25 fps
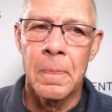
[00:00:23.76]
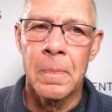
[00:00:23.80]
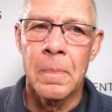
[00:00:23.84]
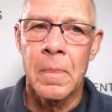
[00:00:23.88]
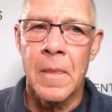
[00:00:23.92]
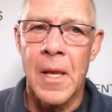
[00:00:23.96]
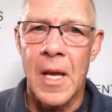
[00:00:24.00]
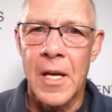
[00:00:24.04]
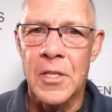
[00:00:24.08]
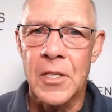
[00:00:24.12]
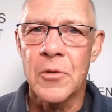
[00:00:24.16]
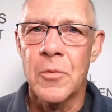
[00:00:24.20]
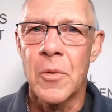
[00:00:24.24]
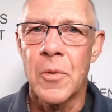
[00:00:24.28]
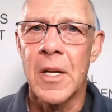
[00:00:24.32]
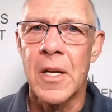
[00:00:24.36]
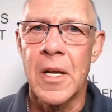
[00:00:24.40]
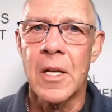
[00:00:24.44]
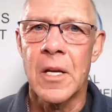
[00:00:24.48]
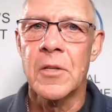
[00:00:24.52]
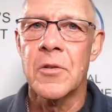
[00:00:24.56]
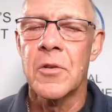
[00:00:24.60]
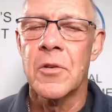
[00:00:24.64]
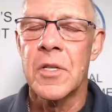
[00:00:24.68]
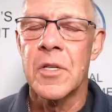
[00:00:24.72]
it's really
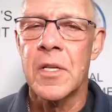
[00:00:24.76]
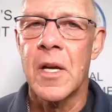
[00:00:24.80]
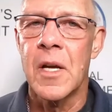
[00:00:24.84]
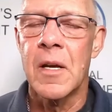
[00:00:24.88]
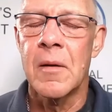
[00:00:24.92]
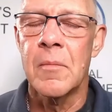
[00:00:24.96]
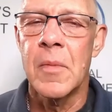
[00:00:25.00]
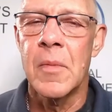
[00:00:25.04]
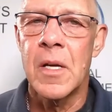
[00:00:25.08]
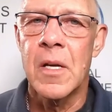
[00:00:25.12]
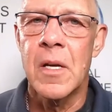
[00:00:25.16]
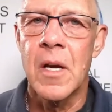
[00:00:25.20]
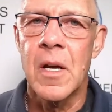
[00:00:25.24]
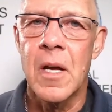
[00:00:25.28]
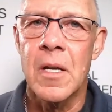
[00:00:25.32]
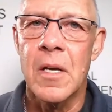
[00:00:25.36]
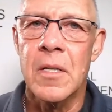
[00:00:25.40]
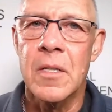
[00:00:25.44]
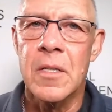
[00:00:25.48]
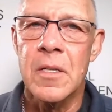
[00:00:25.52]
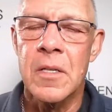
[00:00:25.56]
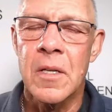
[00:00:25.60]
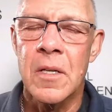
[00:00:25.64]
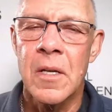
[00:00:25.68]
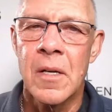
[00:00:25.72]
interesting
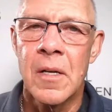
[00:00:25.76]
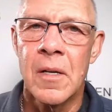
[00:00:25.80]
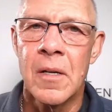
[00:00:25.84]
because